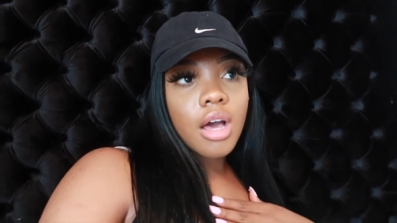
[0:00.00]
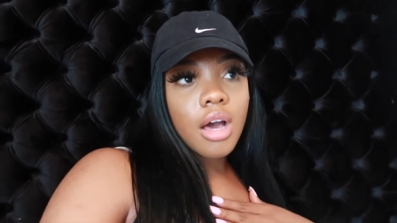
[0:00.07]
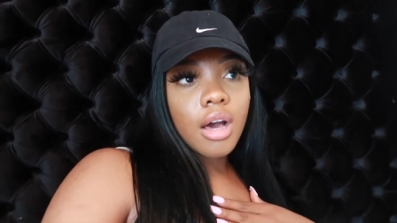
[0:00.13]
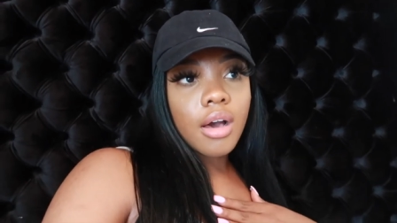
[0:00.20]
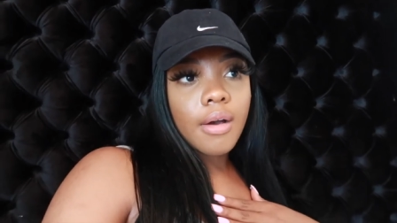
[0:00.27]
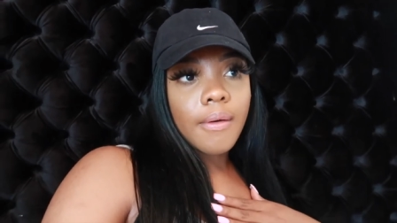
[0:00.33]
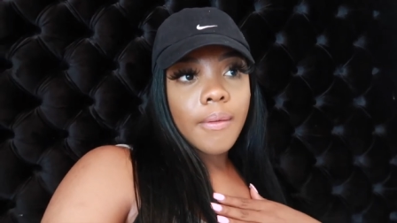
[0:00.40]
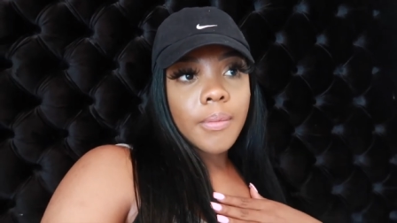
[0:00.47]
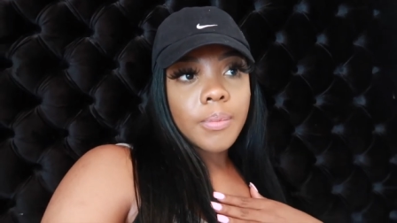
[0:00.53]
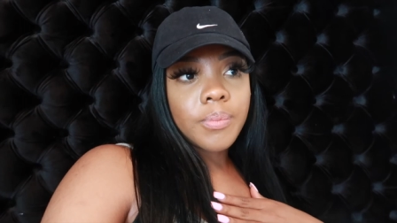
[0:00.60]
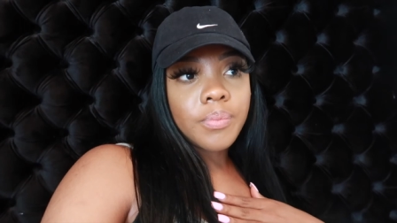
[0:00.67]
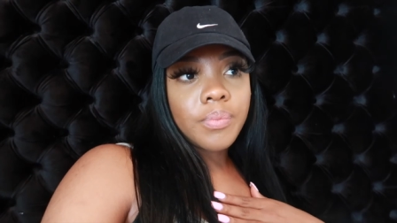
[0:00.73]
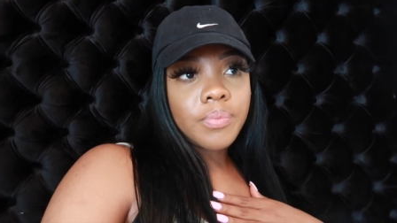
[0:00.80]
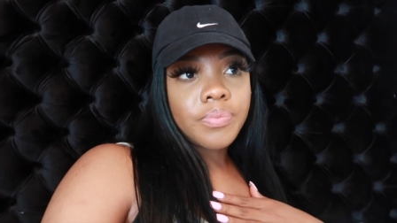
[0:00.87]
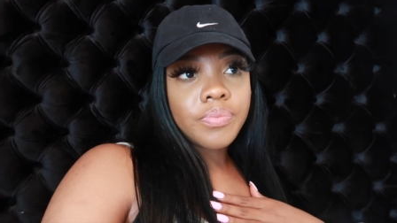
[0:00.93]

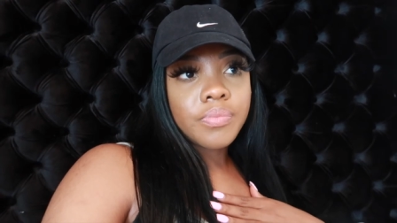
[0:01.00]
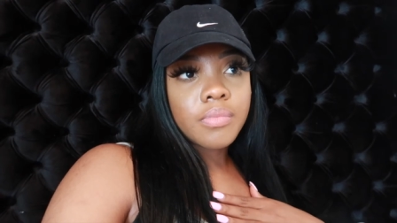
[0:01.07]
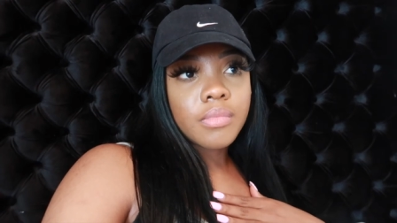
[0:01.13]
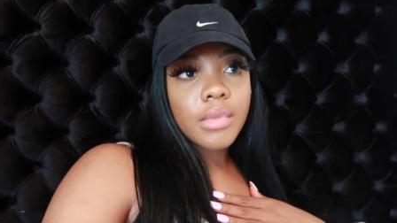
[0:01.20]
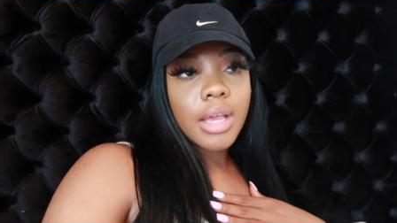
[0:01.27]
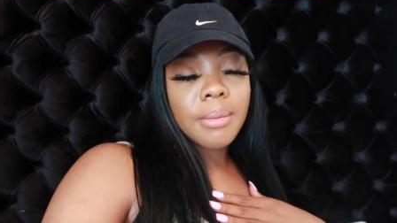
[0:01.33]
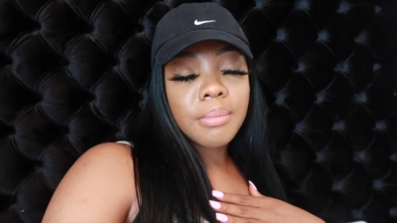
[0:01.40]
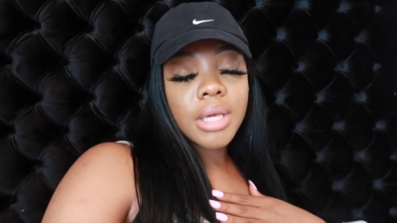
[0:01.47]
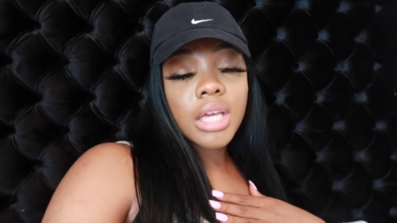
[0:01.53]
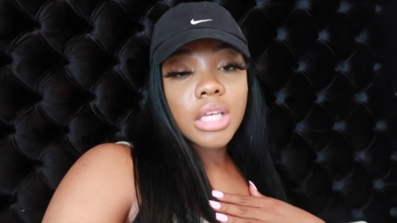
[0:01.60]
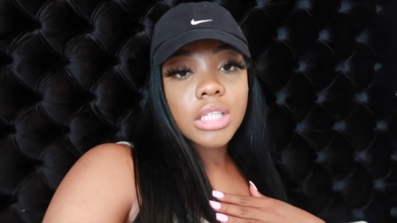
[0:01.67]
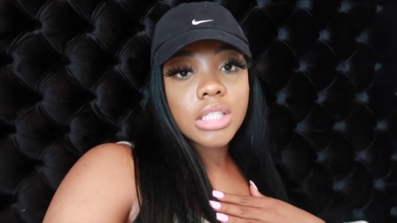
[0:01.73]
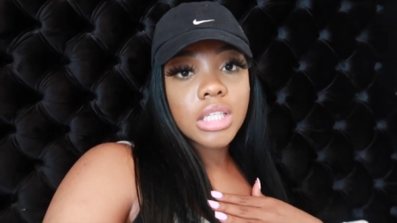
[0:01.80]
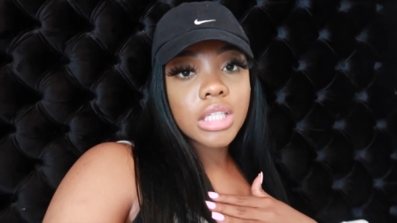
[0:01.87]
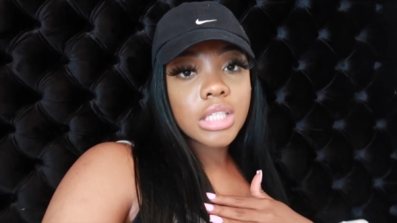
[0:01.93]
Um, and be
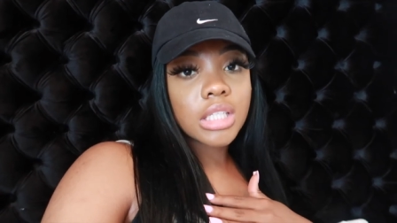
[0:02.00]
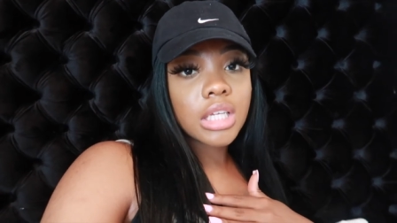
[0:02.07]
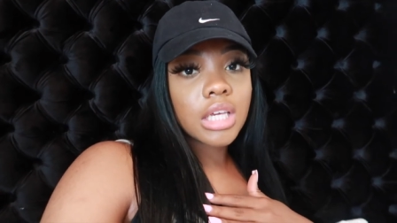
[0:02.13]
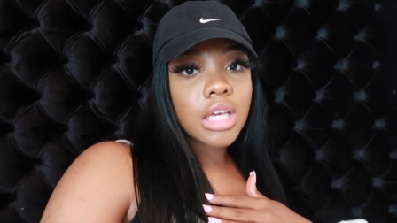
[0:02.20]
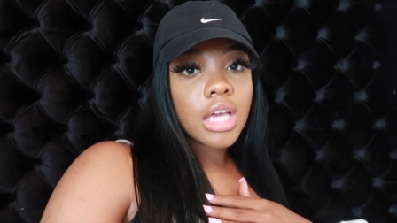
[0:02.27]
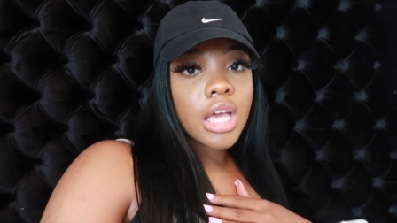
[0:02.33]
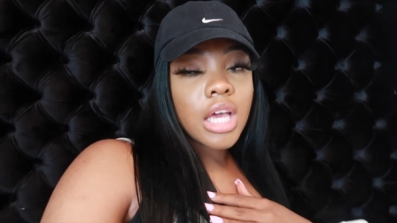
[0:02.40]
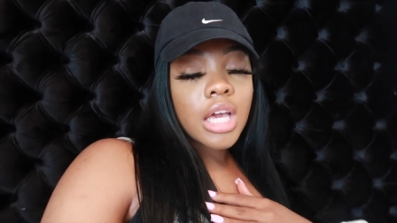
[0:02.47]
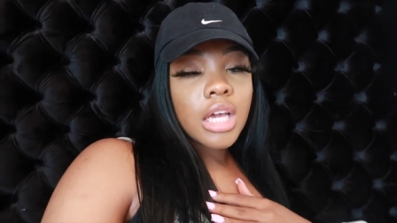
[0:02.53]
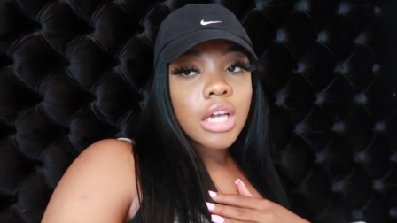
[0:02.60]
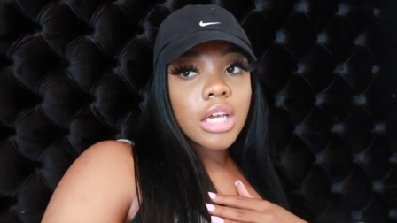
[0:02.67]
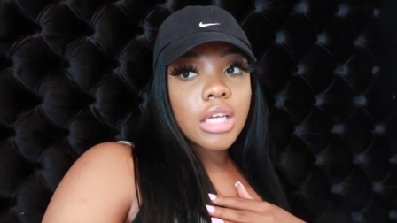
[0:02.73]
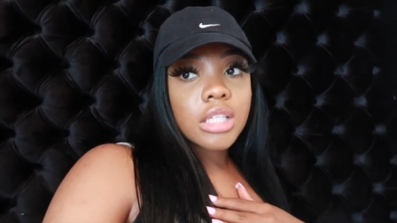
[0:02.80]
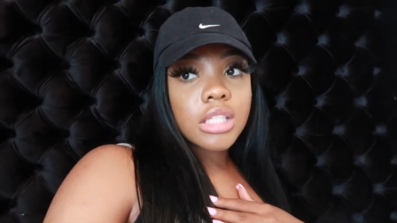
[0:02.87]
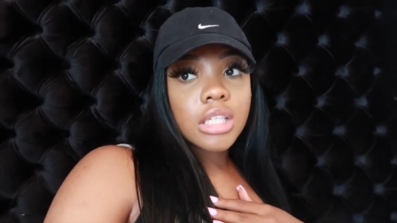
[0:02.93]
consistent
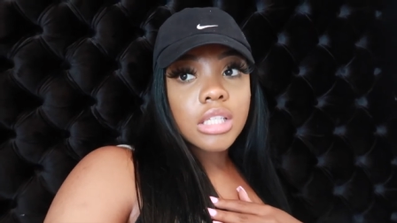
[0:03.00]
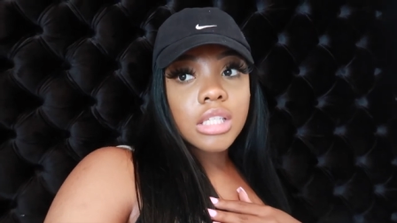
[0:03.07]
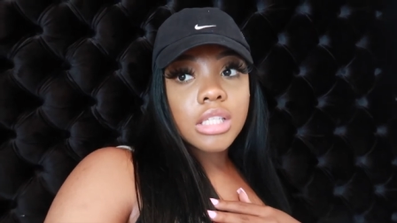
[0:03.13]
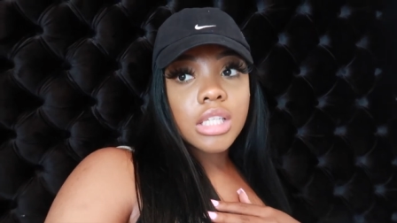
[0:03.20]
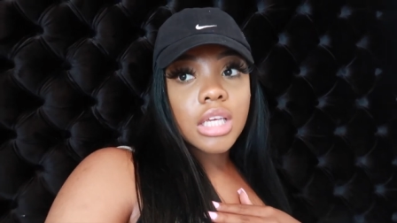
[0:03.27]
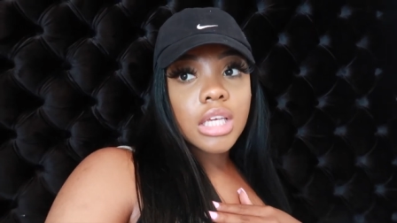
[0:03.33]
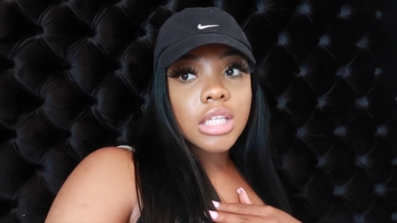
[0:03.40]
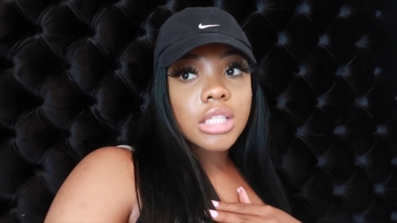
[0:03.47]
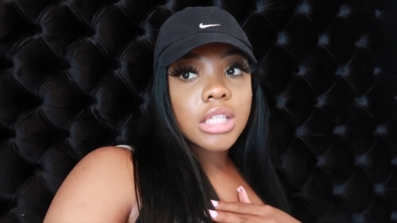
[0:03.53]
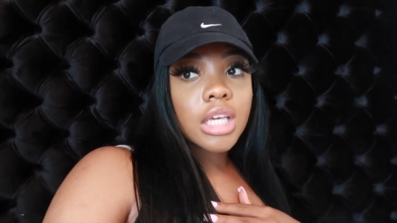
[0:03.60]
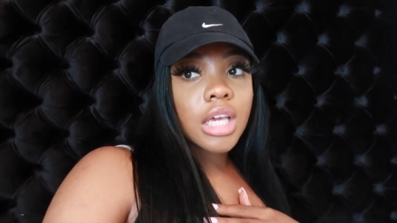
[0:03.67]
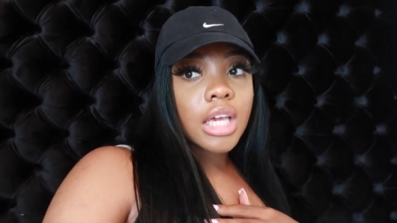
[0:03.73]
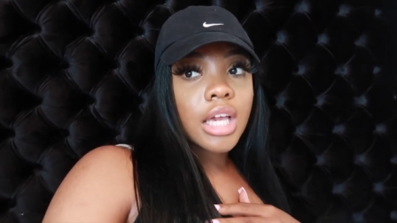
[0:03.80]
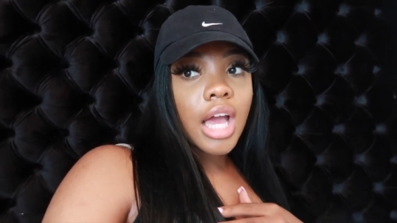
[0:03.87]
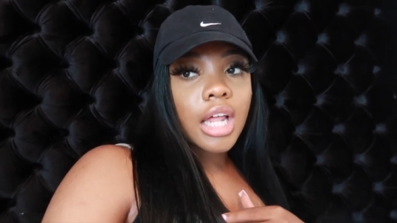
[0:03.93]
consistency is
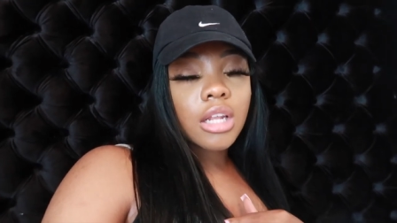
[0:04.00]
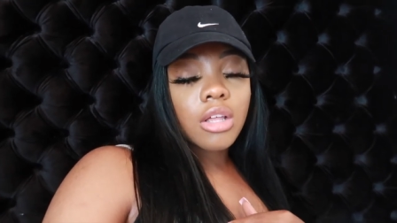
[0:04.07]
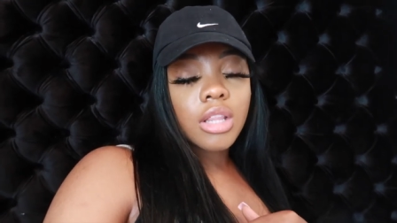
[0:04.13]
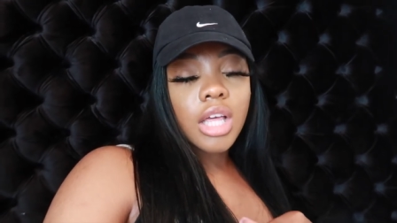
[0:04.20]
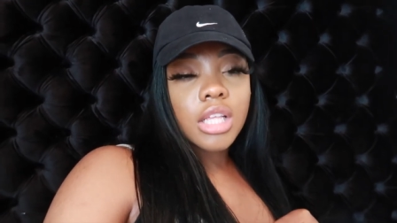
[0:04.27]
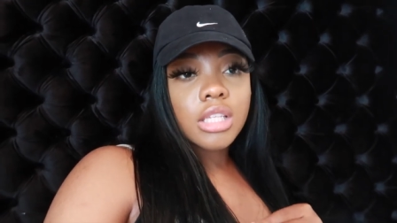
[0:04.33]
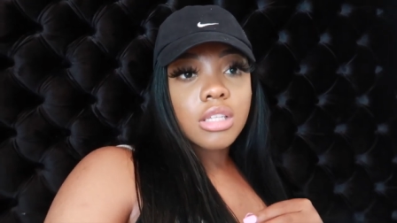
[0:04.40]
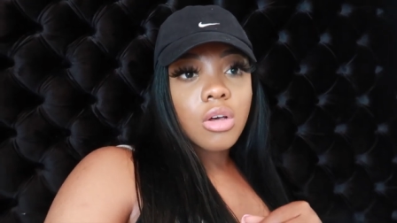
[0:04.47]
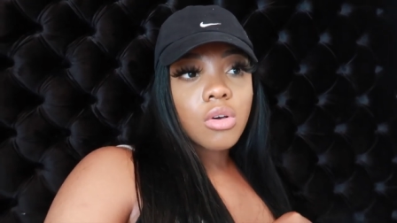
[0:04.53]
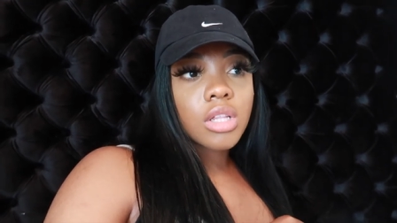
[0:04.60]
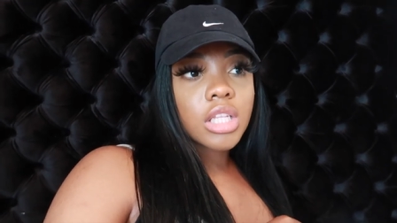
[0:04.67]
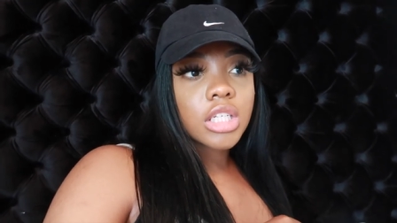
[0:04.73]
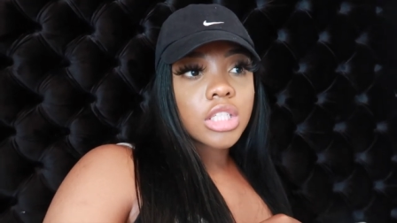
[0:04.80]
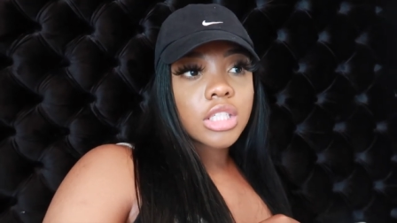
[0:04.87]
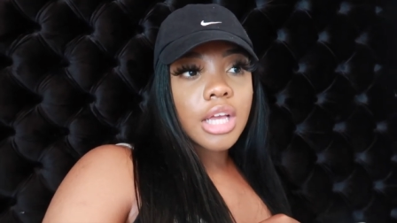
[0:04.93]
key i know that's so
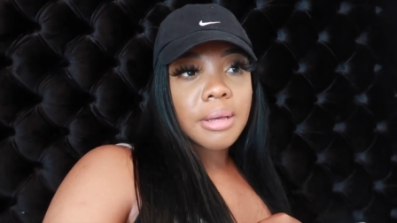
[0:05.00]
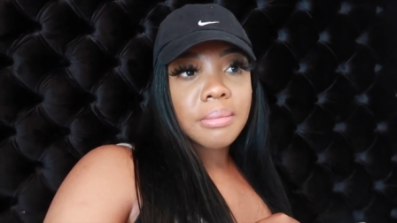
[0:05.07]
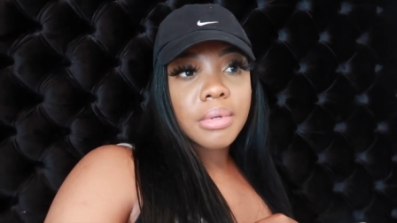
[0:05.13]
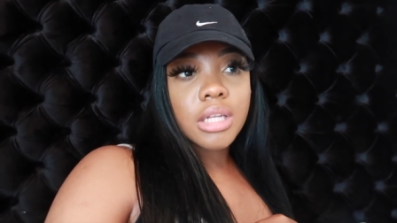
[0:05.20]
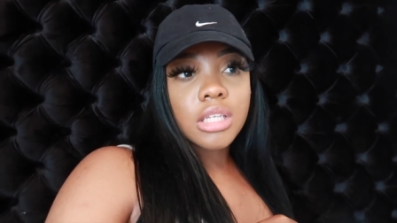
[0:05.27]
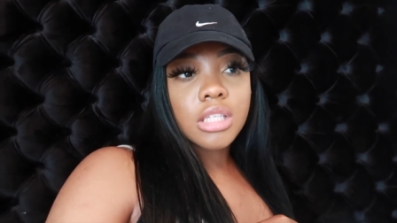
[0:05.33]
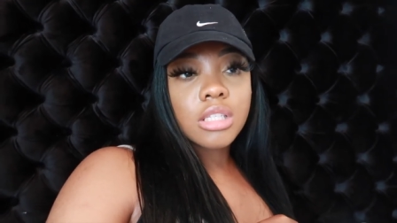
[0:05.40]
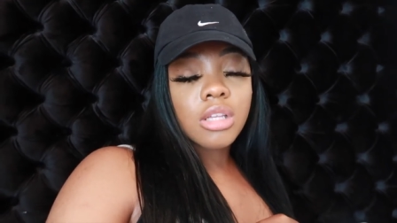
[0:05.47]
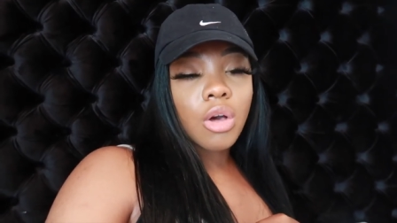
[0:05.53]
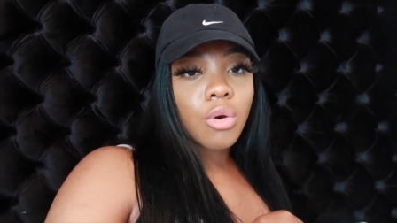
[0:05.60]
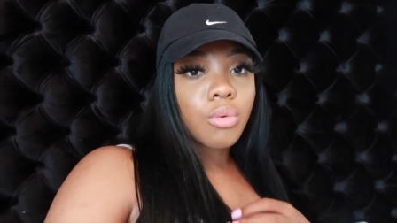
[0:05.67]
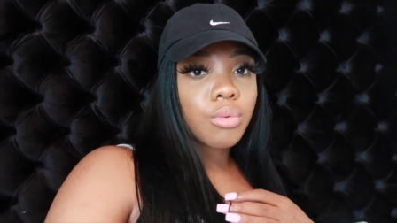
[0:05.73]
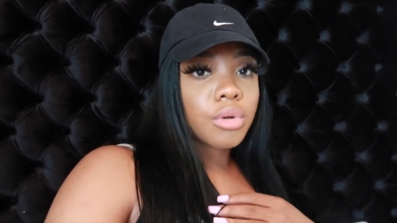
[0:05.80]
cliche but it's so